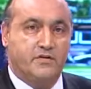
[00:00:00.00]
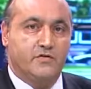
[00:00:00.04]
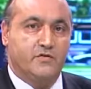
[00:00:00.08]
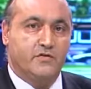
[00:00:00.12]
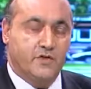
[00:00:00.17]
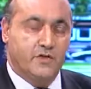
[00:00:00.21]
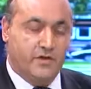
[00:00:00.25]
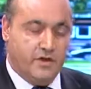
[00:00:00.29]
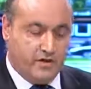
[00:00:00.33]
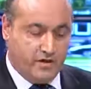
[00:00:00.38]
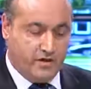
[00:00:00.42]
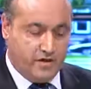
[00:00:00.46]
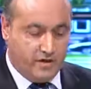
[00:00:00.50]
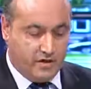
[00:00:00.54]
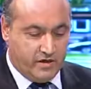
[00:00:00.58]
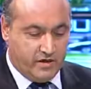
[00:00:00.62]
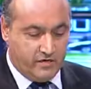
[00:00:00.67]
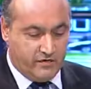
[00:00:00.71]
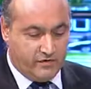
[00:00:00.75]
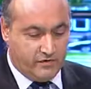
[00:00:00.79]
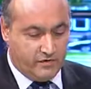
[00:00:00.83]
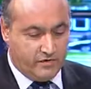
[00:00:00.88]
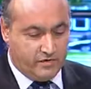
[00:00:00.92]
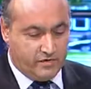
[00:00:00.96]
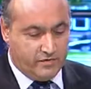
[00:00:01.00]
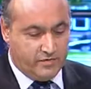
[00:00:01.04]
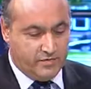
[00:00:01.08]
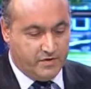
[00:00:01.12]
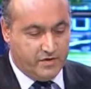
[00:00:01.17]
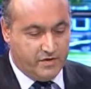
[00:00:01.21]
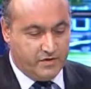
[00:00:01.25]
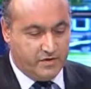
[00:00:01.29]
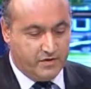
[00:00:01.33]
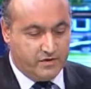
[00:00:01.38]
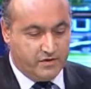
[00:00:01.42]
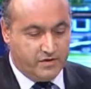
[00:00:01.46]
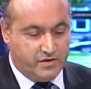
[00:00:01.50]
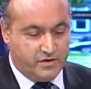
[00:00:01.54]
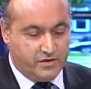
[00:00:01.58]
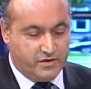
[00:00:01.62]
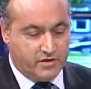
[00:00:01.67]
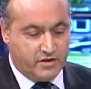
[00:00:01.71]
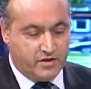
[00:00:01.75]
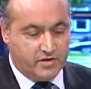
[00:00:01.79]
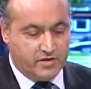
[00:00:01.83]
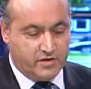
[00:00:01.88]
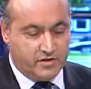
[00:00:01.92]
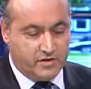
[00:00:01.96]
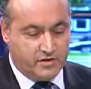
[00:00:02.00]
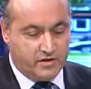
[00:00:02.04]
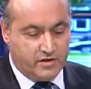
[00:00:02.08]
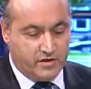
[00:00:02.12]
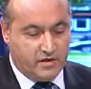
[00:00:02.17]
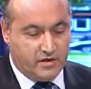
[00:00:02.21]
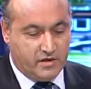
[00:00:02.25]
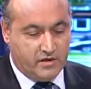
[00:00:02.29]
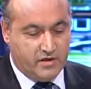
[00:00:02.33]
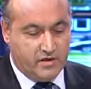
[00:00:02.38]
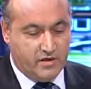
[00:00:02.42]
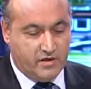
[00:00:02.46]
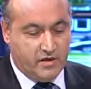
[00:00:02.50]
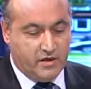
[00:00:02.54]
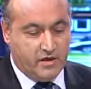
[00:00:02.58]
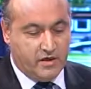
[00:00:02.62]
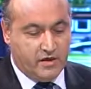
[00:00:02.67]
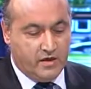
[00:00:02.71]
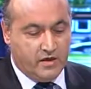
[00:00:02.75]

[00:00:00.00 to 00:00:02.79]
Today I have with me Dr. Charles Attard.